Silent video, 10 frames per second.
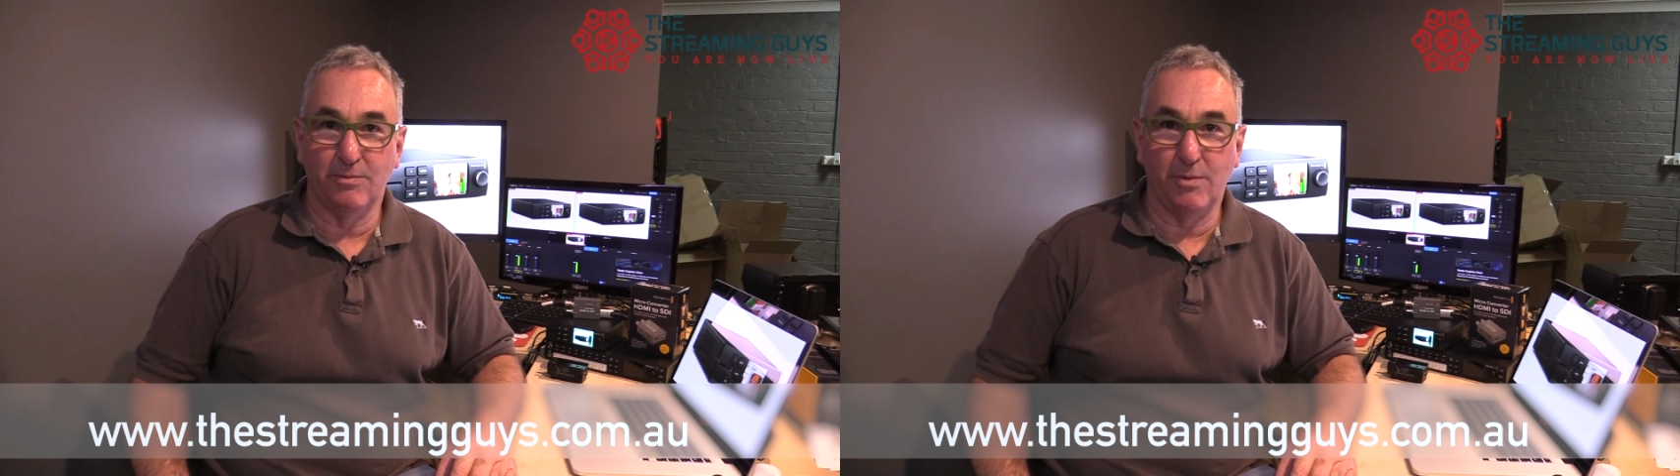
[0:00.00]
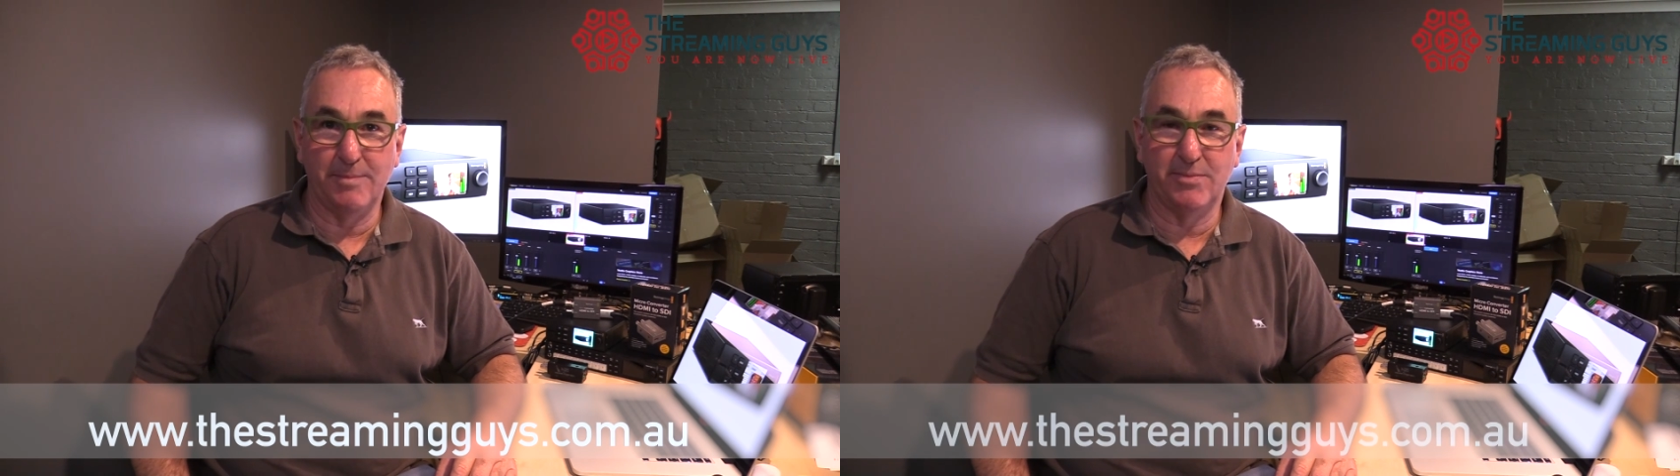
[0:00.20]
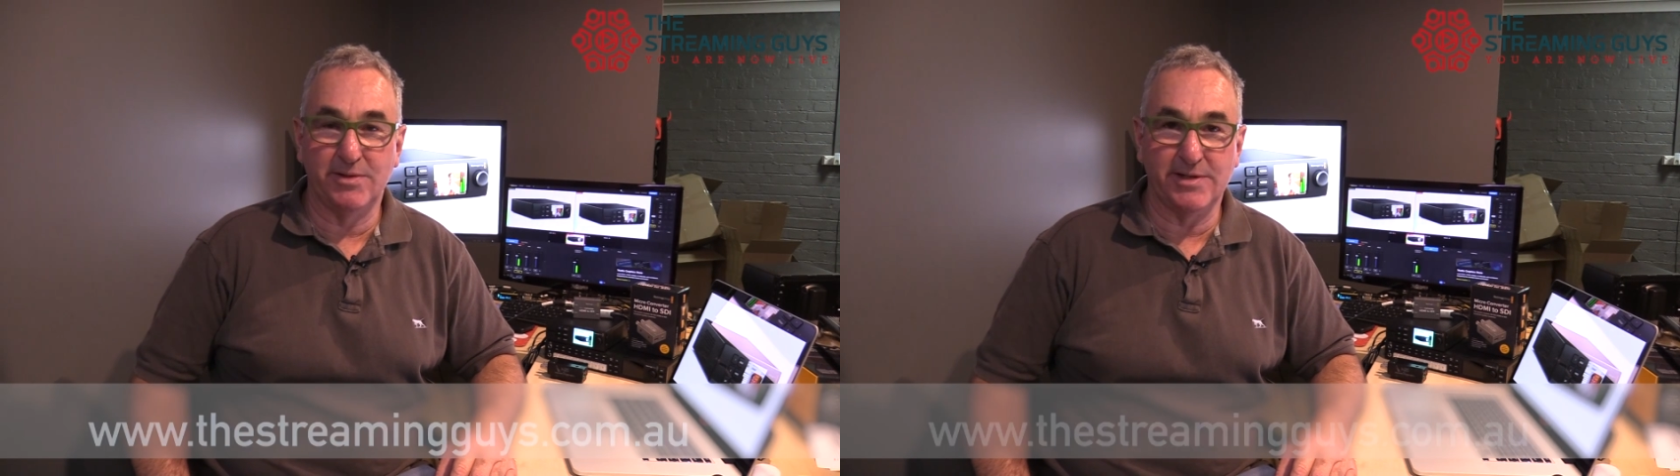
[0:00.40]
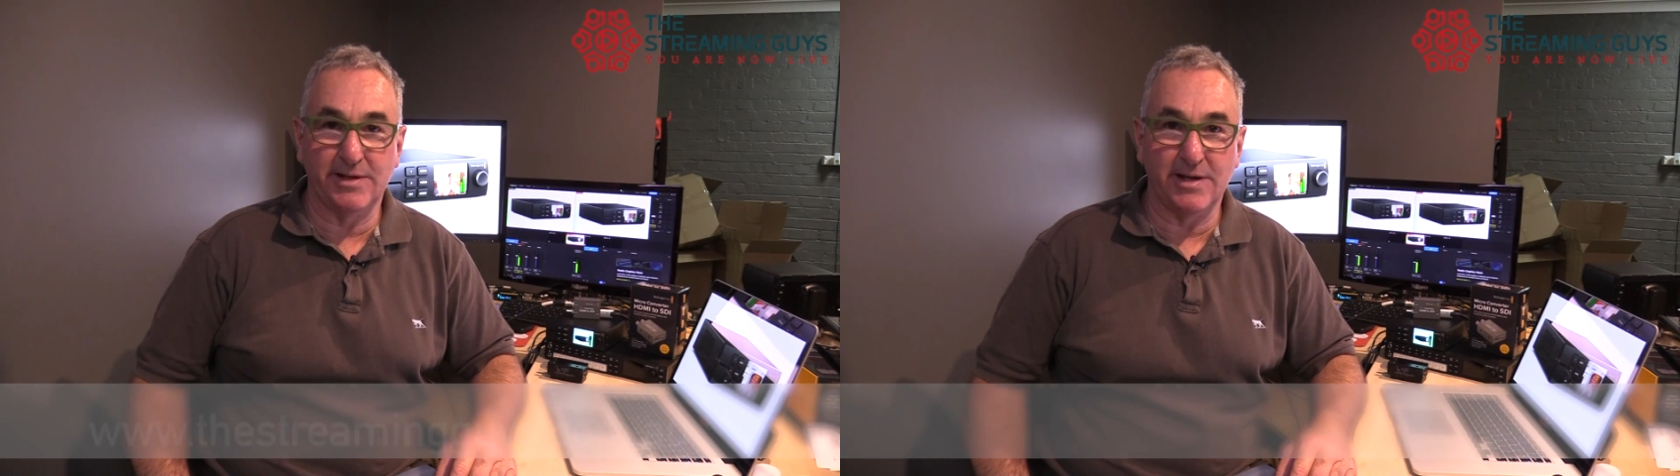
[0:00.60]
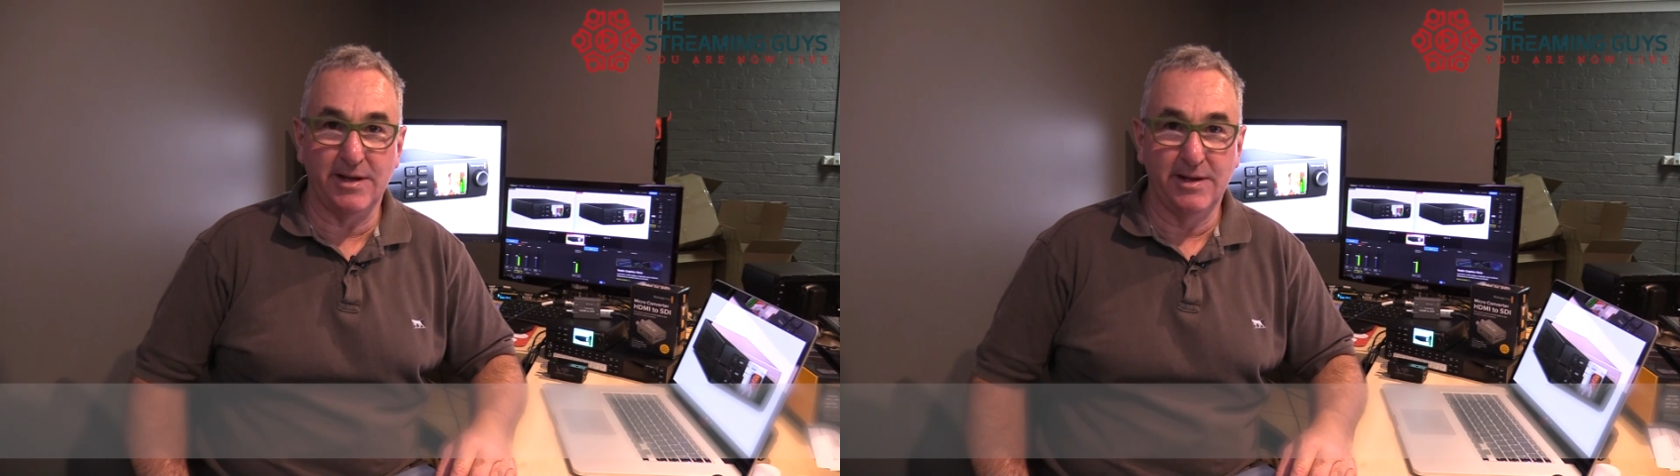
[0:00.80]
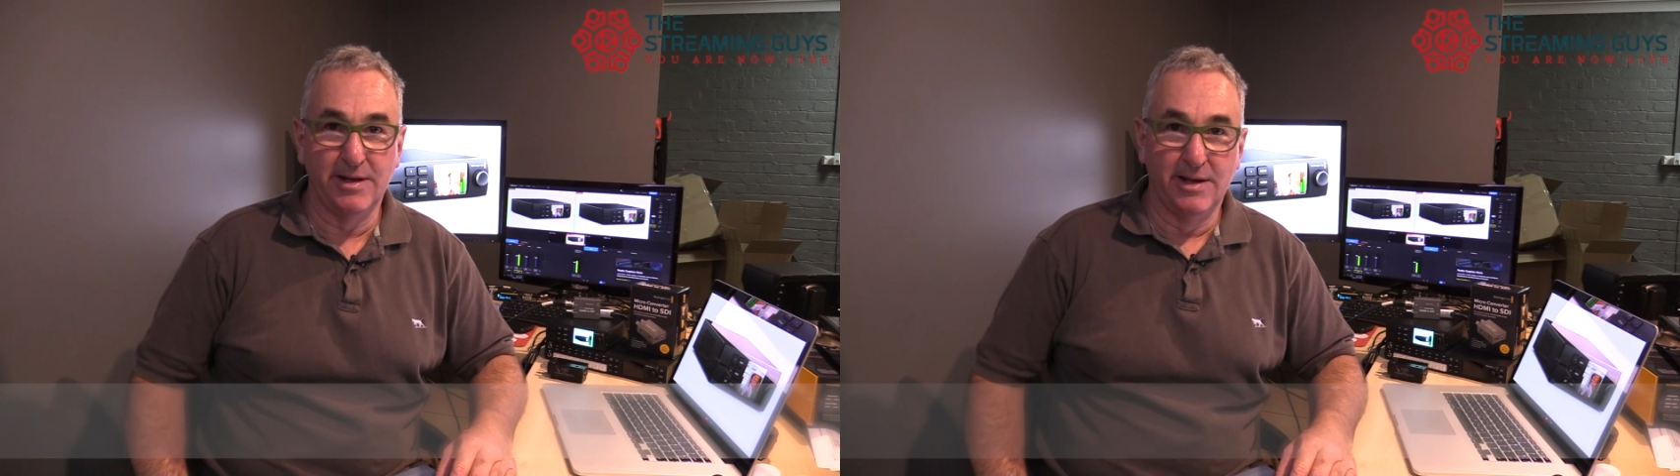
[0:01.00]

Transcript: web presenter.